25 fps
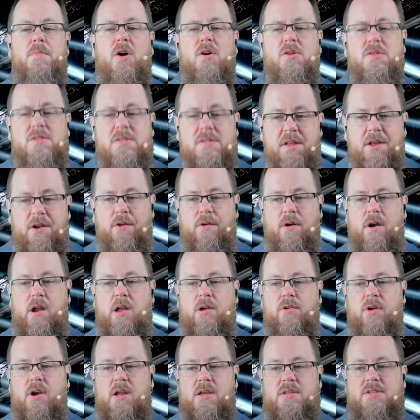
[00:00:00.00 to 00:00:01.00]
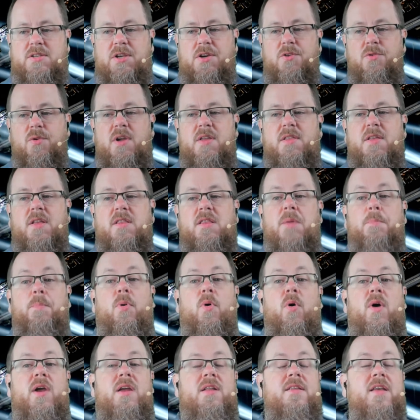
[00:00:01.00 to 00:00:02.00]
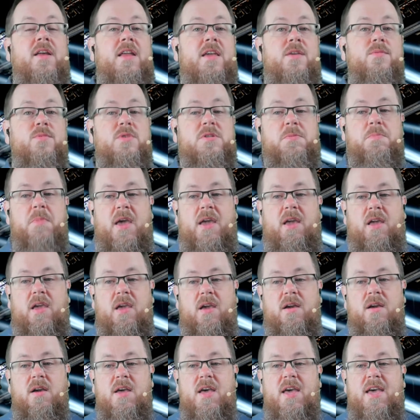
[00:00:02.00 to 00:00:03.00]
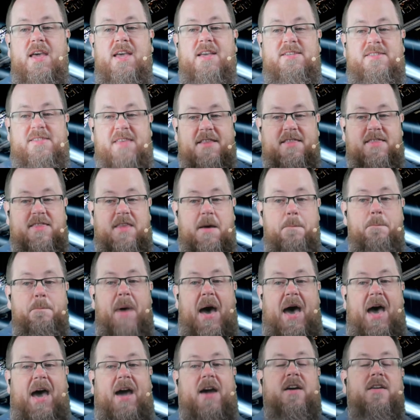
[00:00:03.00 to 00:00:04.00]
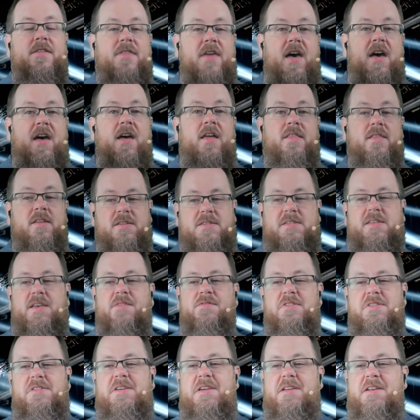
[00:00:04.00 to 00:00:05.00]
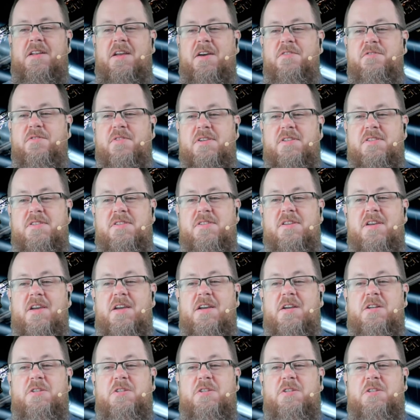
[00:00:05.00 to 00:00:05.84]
Most literary critics agree that the point that he was making is that the back then, the 1700s,